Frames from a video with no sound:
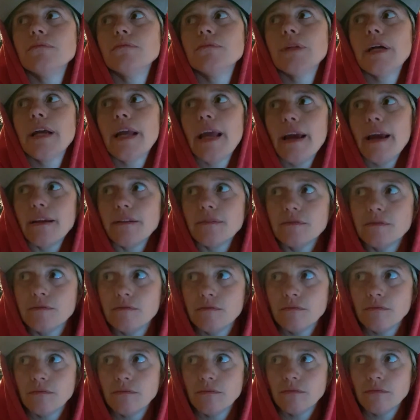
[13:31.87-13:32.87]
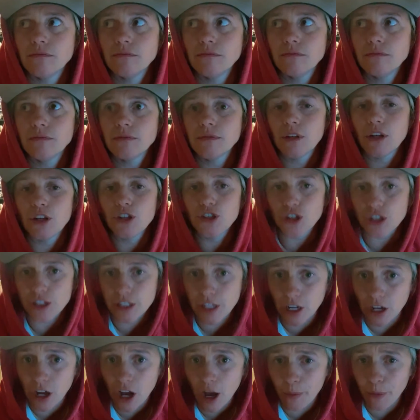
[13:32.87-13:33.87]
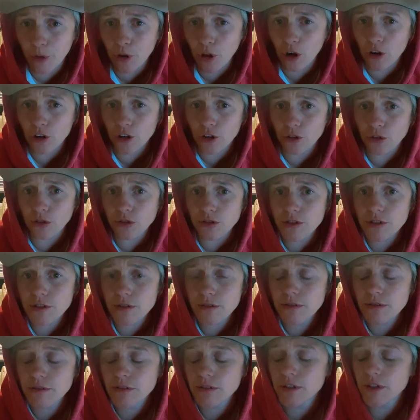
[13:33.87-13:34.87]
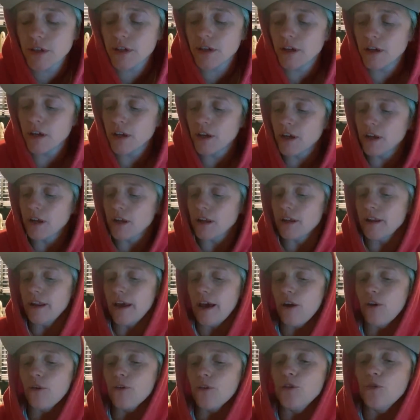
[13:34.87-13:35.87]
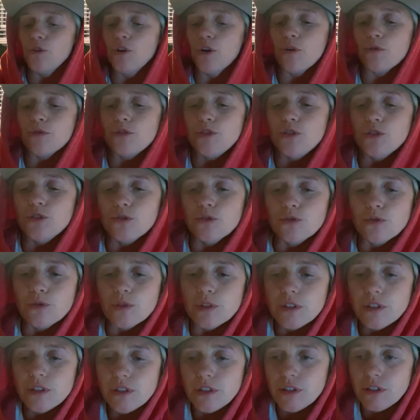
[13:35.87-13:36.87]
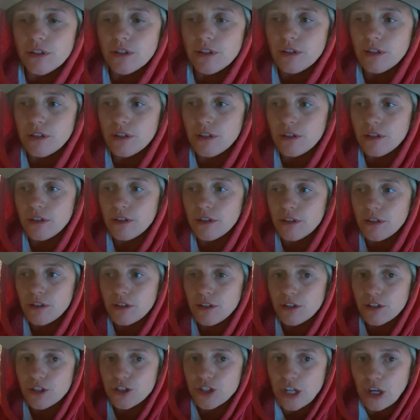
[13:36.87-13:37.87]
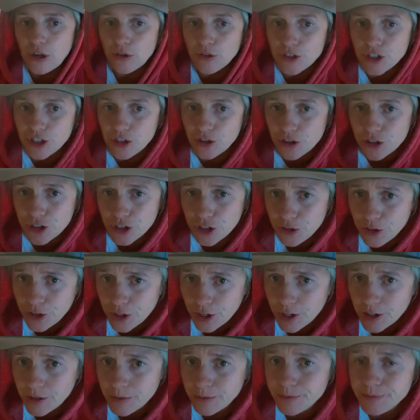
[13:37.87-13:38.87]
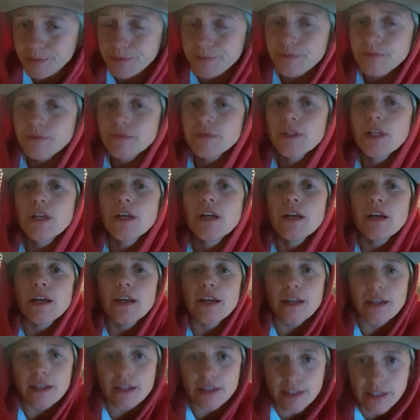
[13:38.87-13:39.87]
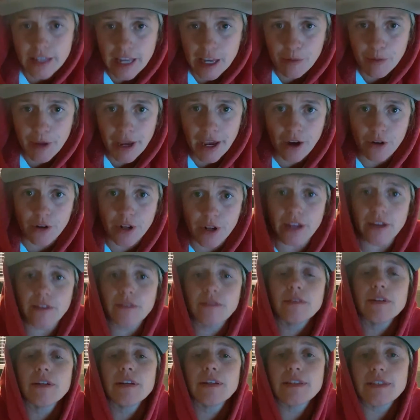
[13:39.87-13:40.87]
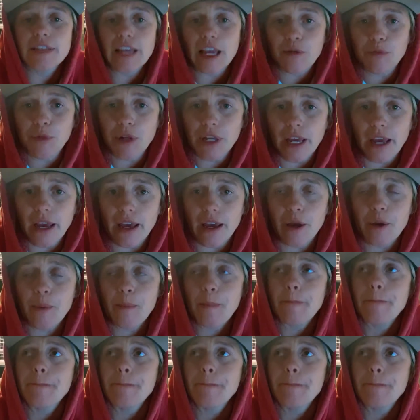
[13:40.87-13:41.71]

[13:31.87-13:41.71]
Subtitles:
Again, just a couple articles. Now you go to Sheldon Jeter Jr., same county, same DA.